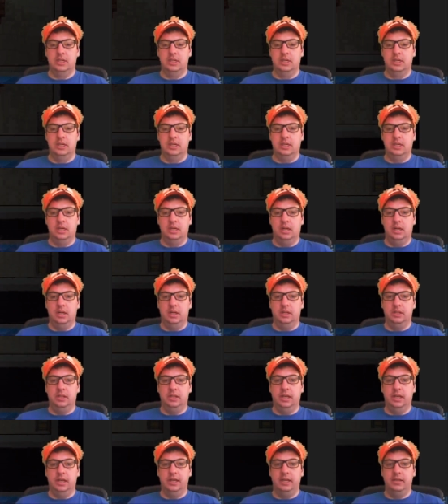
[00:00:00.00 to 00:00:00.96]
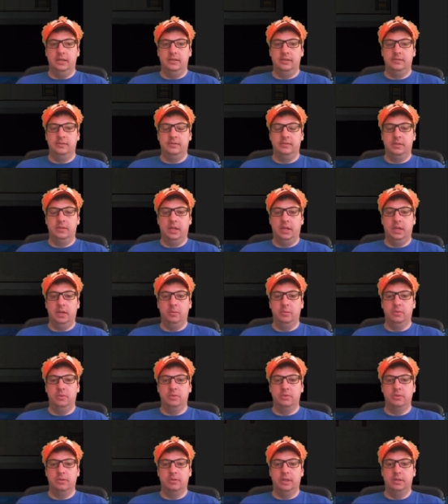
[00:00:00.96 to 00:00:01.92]
the light kind of
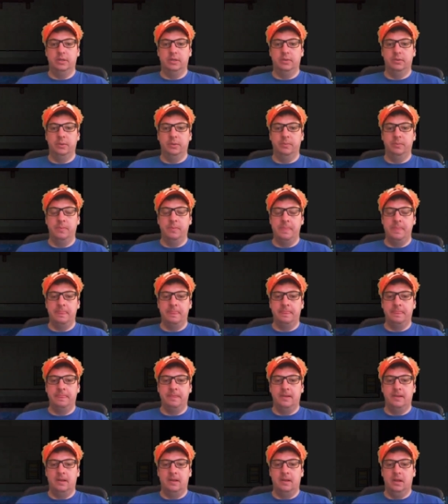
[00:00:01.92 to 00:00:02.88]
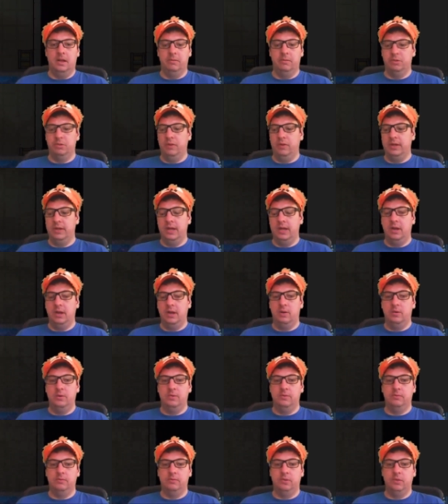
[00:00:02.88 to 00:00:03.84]
moves around the room. So right
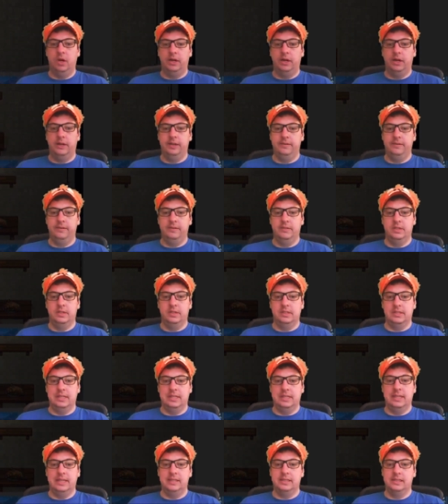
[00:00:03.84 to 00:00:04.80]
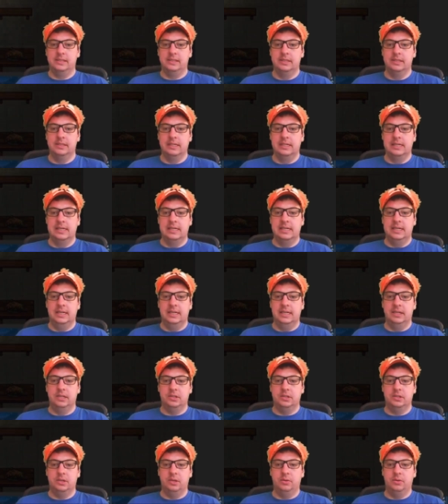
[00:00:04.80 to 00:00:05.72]
now Raga is lit, and so